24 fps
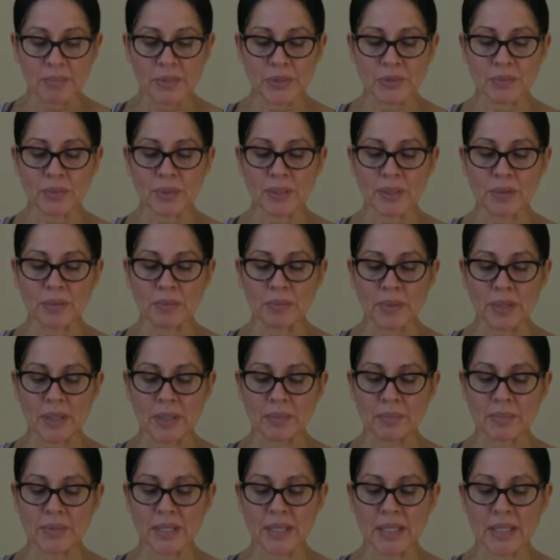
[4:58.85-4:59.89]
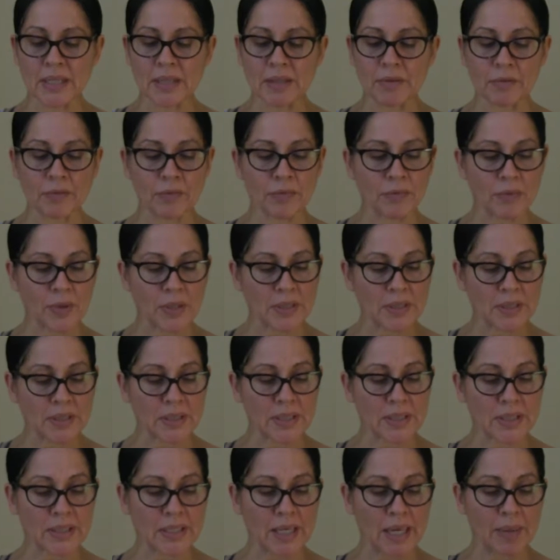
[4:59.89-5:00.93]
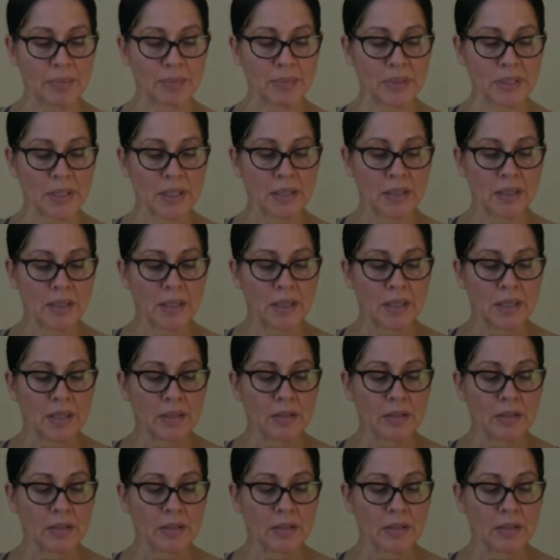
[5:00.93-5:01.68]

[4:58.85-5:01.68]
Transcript: between the ribs and in the front of the scapula.